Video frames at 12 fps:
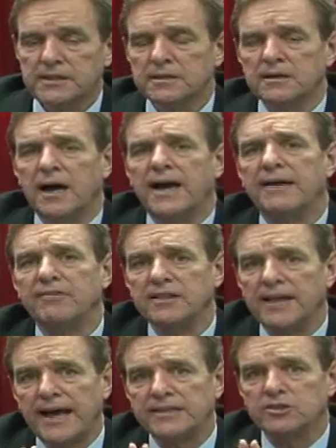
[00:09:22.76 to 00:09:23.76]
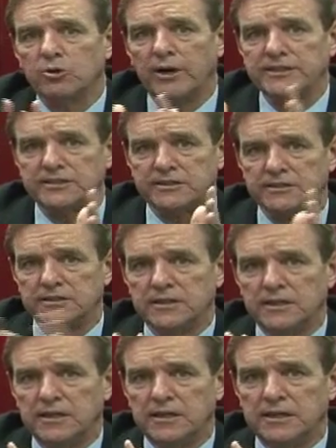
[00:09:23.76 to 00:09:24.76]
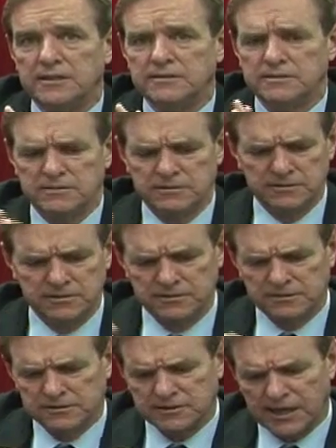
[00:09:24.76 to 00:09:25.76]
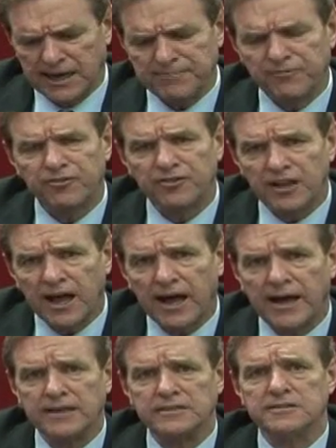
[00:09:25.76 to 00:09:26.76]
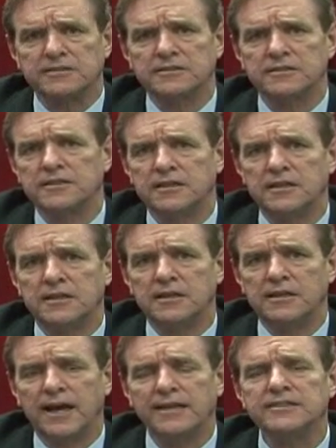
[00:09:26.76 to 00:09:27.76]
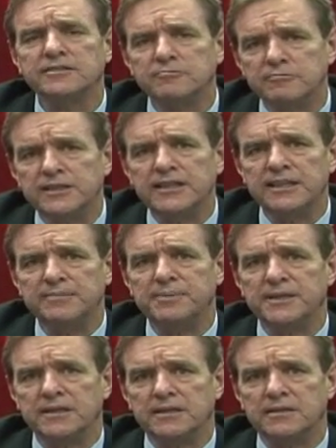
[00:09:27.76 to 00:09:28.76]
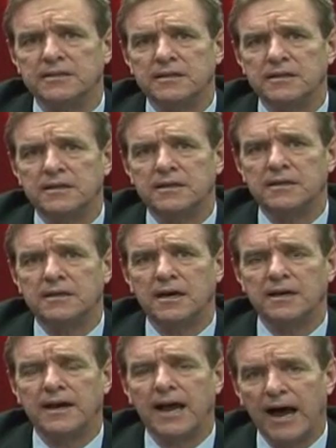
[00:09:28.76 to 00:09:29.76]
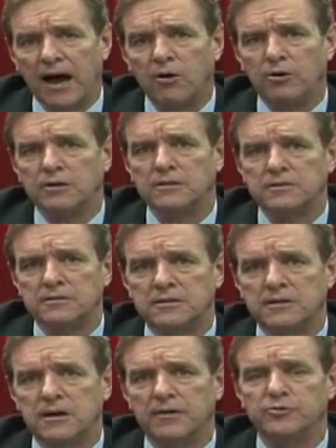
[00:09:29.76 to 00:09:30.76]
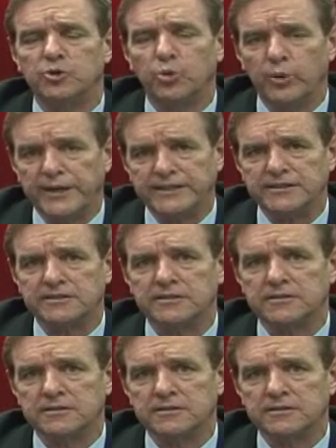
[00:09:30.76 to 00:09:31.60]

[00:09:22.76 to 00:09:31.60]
I have a last question. Time flies. Has it really been an hour of tweets?